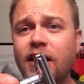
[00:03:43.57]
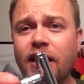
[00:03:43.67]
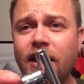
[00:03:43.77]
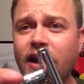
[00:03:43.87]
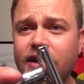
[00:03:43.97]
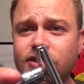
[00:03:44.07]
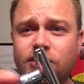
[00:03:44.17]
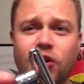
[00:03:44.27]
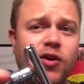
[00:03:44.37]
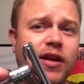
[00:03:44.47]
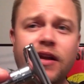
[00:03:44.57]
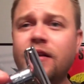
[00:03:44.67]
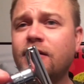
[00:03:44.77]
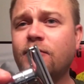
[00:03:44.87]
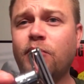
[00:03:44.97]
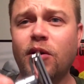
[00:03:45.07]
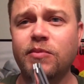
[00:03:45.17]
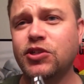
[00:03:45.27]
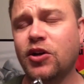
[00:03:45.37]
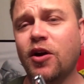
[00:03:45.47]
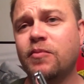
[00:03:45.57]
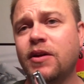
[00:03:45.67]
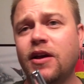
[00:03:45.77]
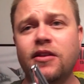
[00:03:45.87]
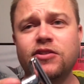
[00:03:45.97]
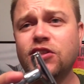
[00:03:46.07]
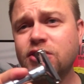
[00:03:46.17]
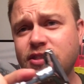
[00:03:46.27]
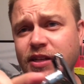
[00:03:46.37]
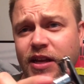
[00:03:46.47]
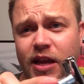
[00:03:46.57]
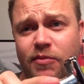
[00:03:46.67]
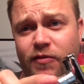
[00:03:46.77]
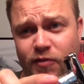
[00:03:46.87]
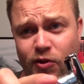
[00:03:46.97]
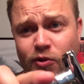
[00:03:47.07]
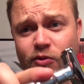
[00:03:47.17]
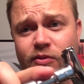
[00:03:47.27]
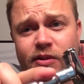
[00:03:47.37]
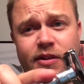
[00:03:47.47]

an Astra Green, a Perma Sharp, just to name a few.